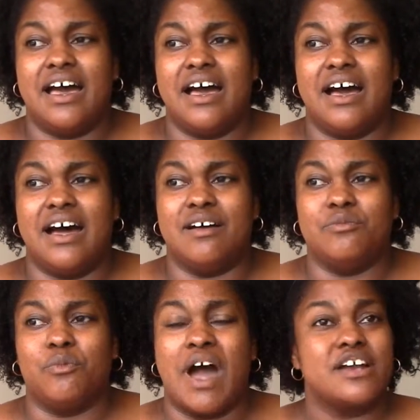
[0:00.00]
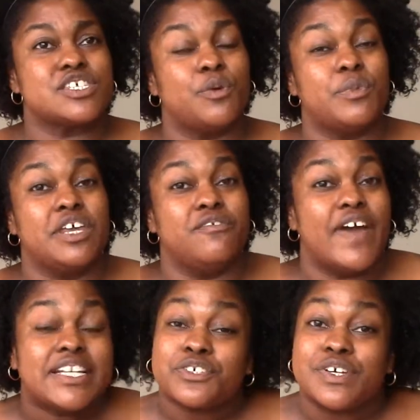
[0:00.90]
Why are so many
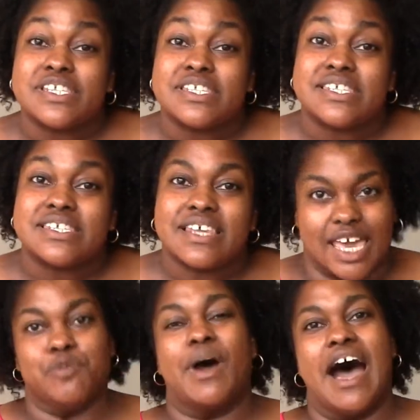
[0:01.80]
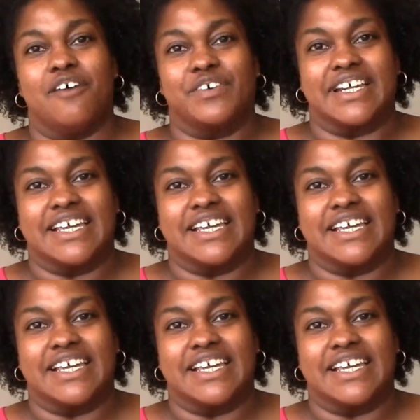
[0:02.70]
veterans in poverty?